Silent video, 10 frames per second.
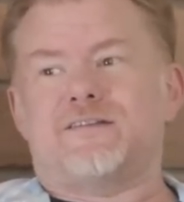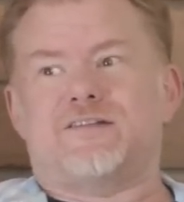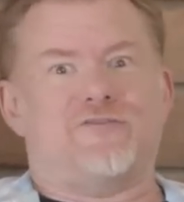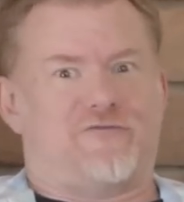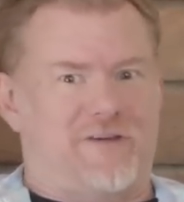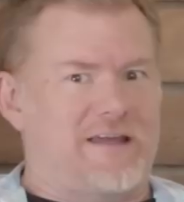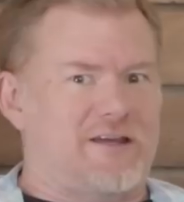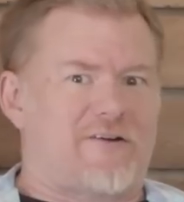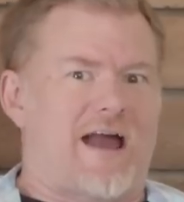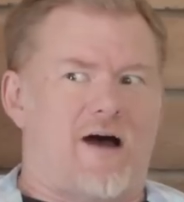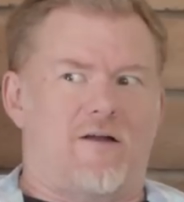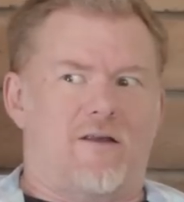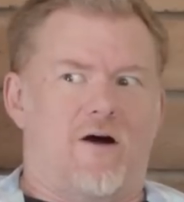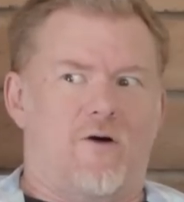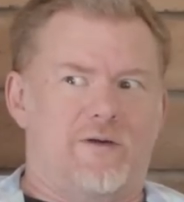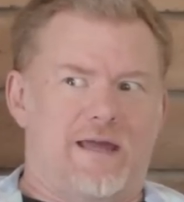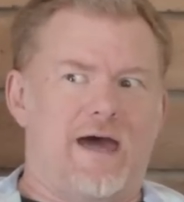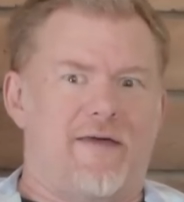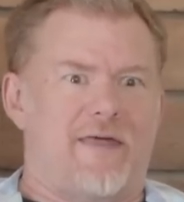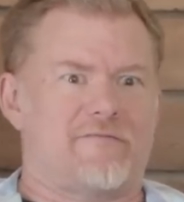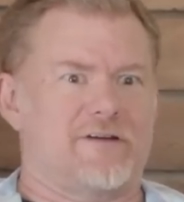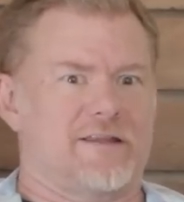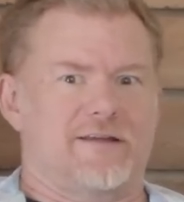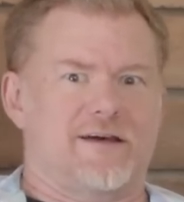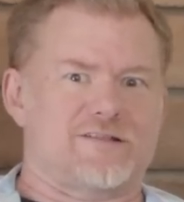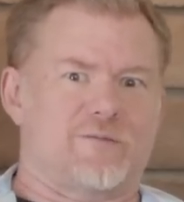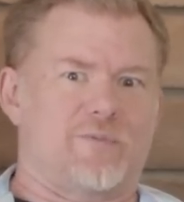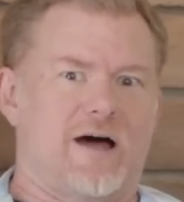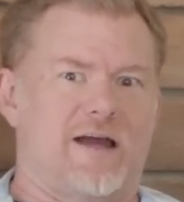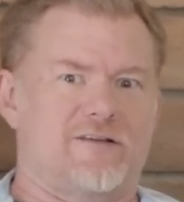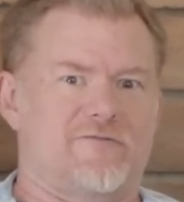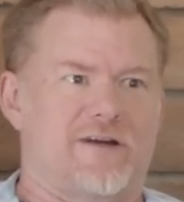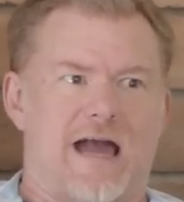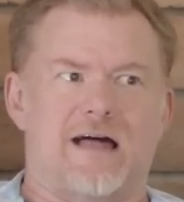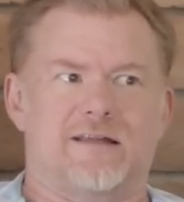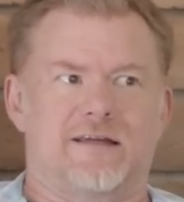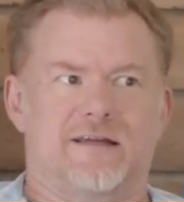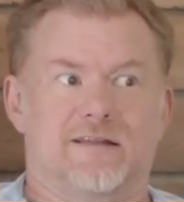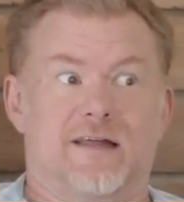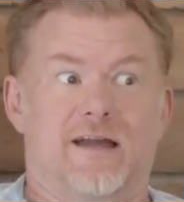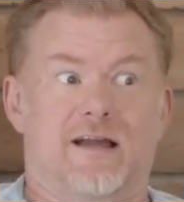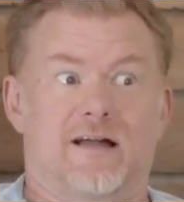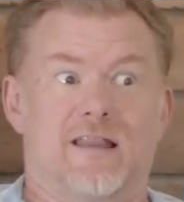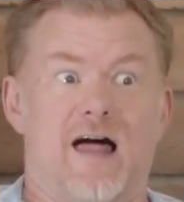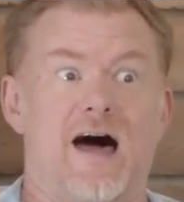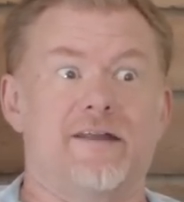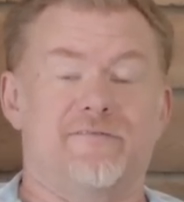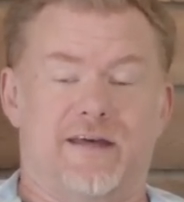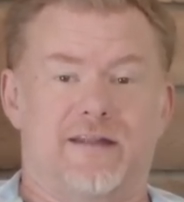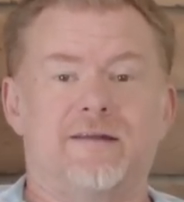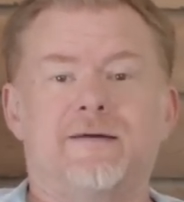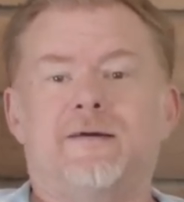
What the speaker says: to figure out, oh yeah, that really does apply to reality, like a lot of it.